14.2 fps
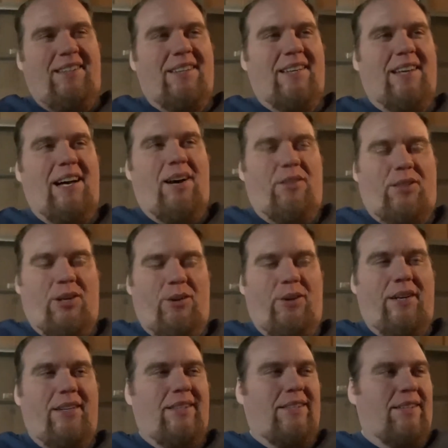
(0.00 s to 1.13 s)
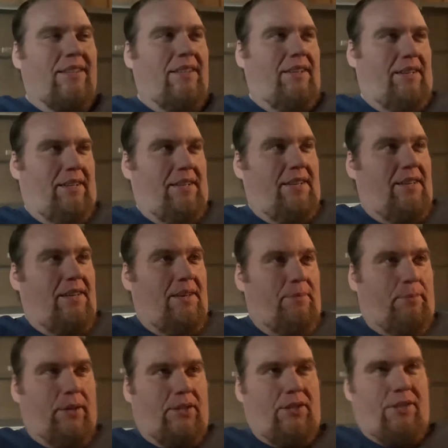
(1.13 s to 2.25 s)
And I'll throw in
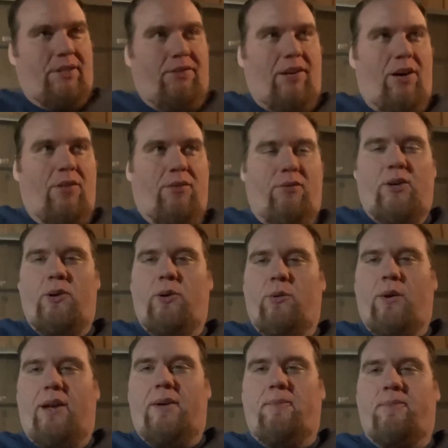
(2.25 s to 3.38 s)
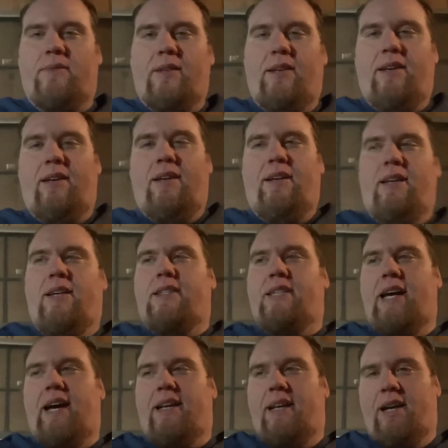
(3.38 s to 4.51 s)
pictures of all the food while I'm
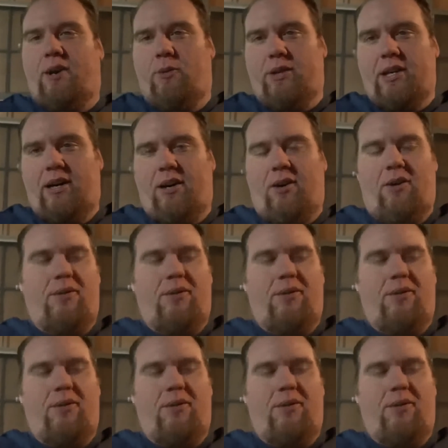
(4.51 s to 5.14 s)
chatting here with y'all.